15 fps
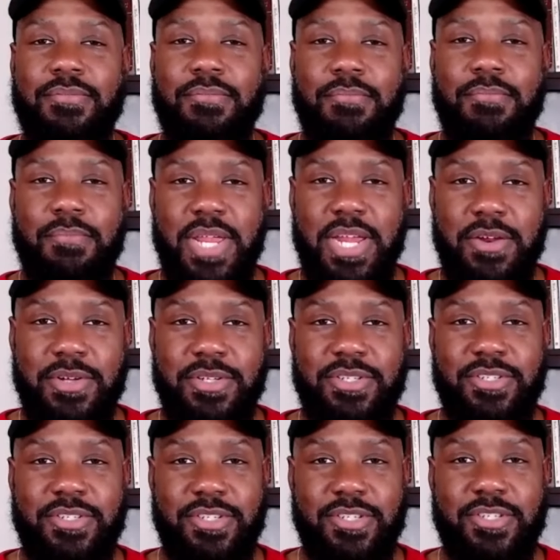Marriage
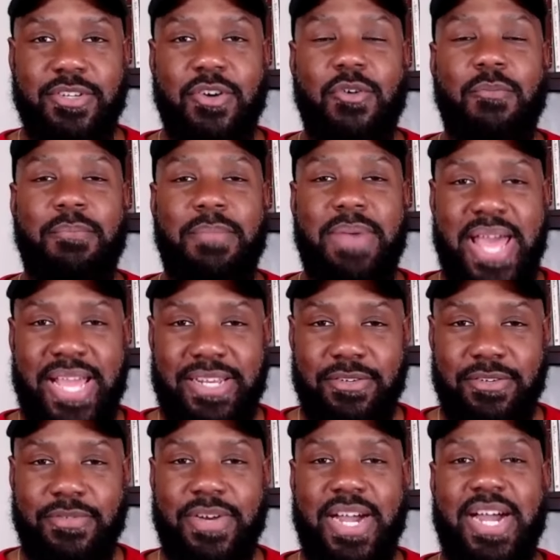is just going to
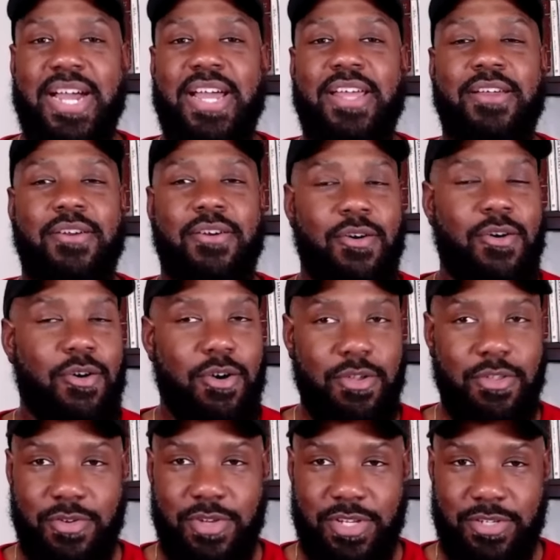magnify all
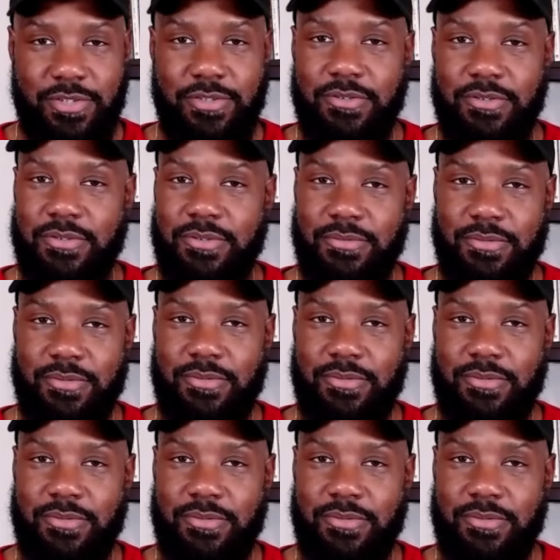your issues.